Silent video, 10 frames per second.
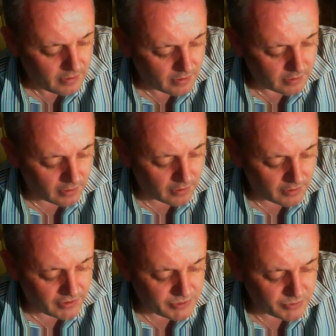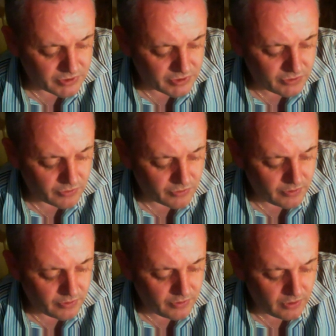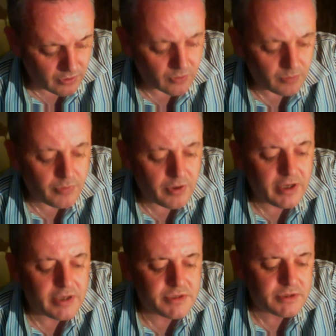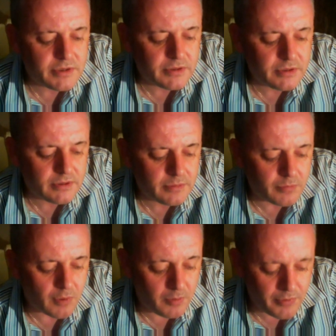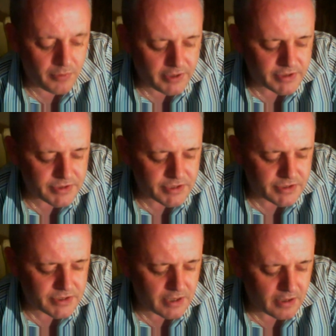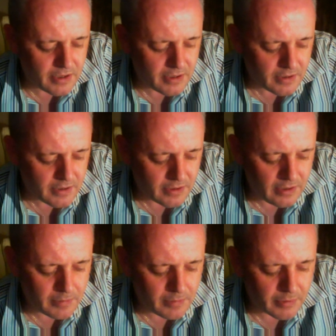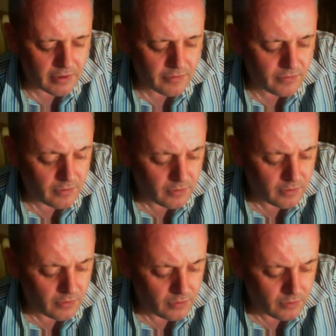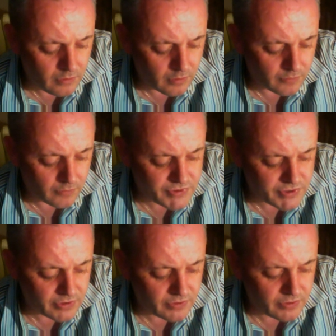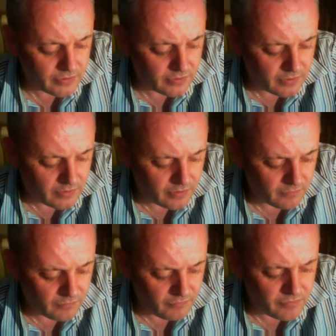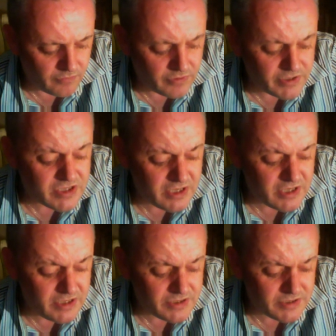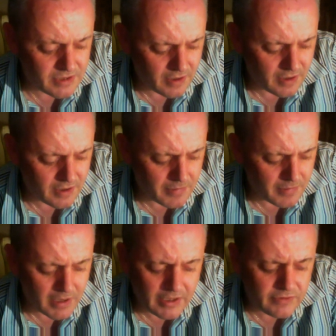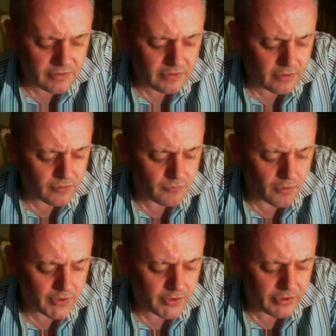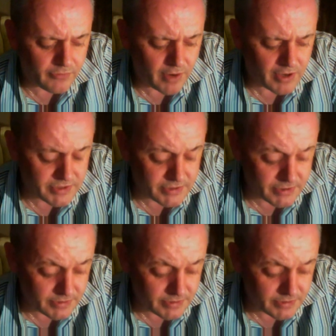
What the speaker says: lies with his crook, young pricket, by Pricket's sister, Nibbler, on returned viridities, amid her rocking grasses,